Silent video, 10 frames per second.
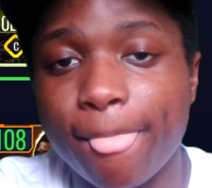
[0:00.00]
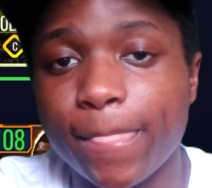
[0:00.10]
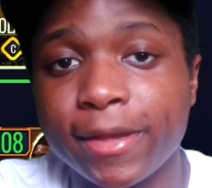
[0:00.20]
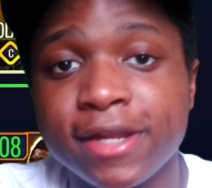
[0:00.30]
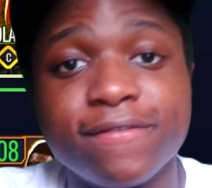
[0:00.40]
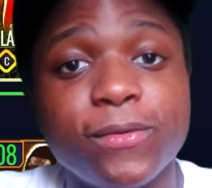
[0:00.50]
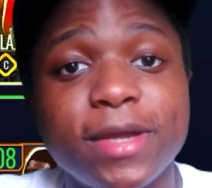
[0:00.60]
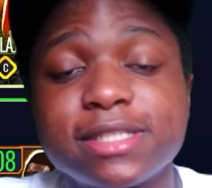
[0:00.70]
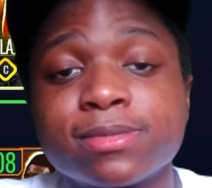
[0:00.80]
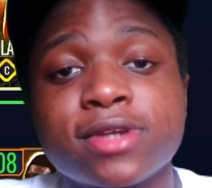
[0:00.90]
And if you
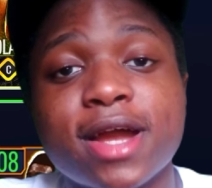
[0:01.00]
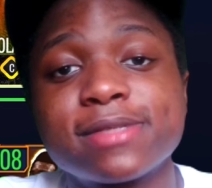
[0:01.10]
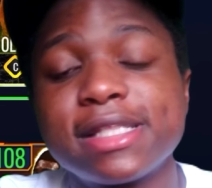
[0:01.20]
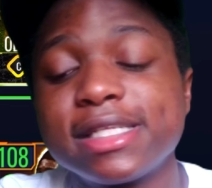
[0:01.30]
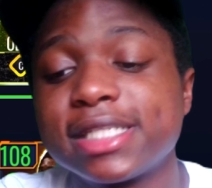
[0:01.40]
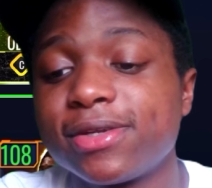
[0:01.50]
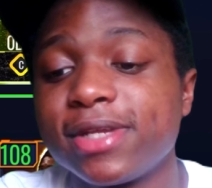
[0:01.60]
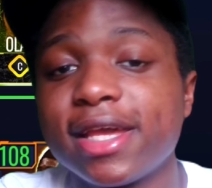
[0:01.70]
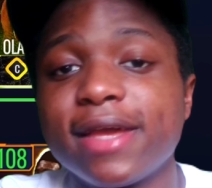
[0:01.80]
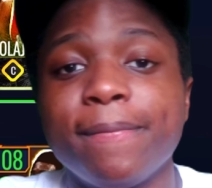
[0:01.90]
ain't subscribed to the channel
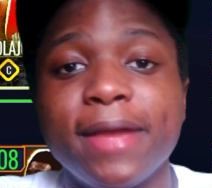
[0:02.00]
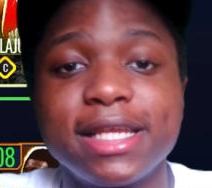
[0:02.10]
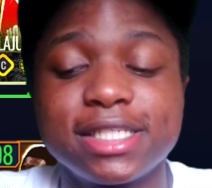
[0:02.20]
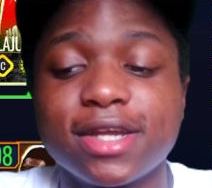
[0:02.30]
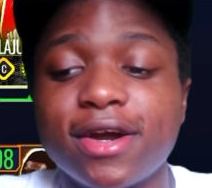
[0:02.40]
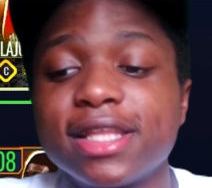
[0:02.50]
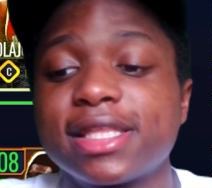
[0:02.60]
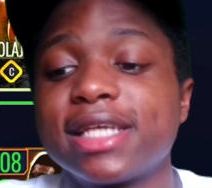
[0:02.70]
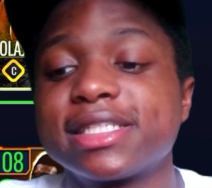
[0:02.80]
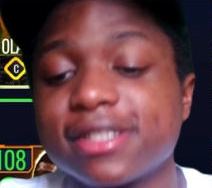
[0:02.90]
yet, make sure y'all hit
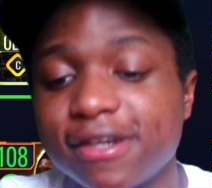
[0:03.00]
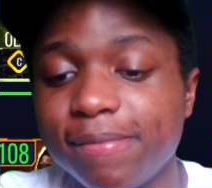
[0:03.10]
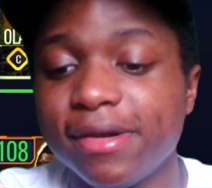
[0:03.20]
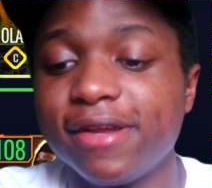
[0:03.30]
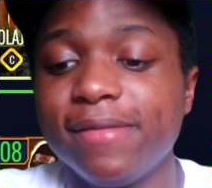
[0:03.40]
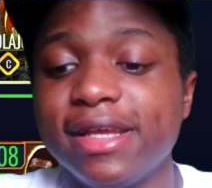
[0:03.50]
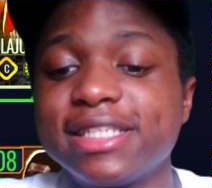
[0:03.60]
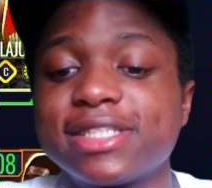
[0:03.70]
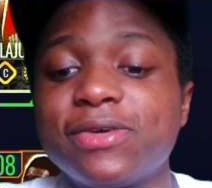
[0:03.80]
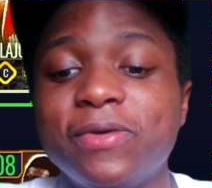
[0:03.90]
that sub button,
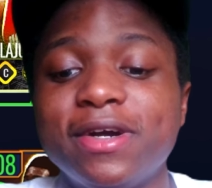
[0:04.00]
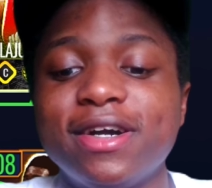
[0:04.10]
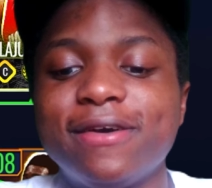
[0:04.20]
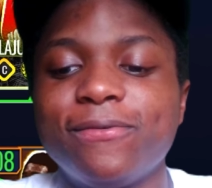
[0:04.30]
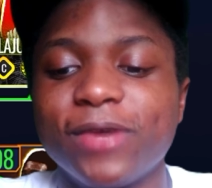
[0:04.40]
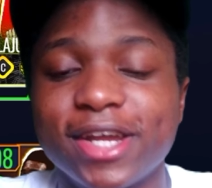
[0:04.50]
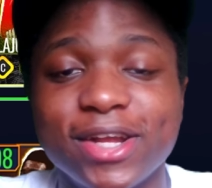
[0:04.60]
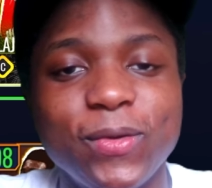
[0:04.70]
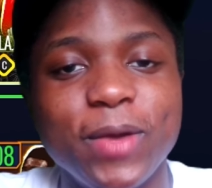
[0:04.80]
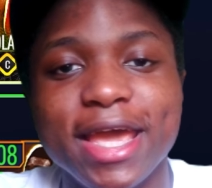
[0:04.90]
man. So uh, we're gonna
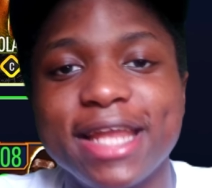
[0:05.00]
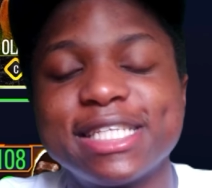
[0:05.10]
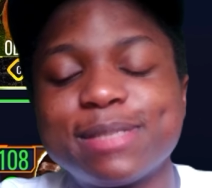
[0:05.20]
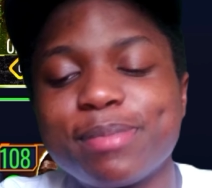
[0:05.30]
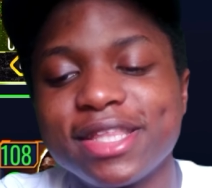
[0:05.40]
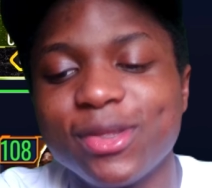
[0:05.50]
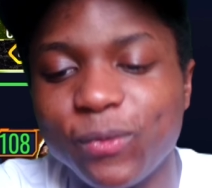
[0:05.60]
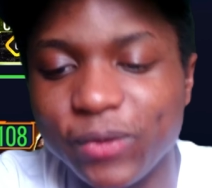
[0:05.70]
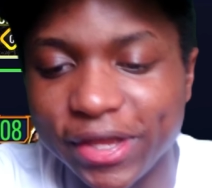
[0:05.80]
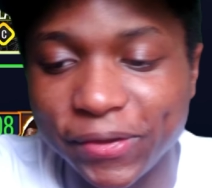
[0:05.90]
go ahead and spin the
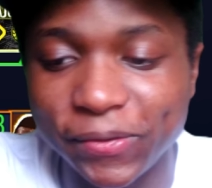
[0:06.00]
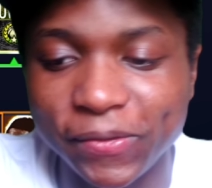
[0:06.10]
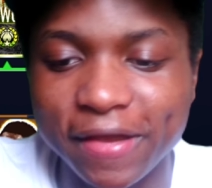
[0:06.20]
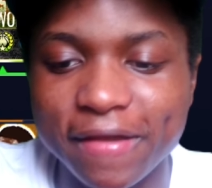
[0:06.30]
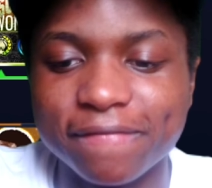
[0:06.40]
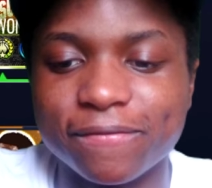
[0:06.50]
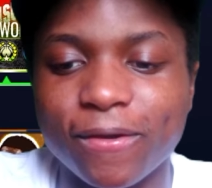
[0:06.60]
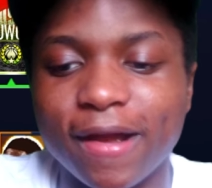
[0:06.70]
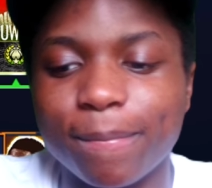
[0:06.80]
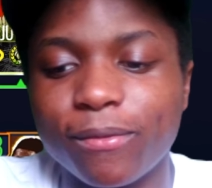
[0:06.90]
wheel
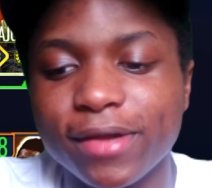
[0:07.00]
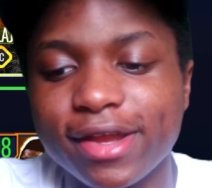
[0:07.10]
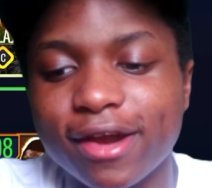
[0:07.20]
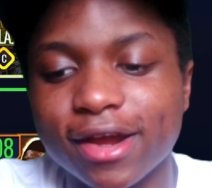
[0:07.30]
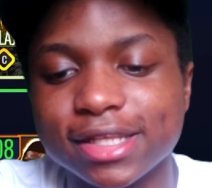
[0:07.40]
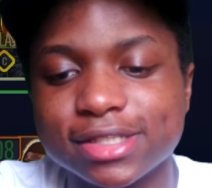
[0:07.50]
for our point guard.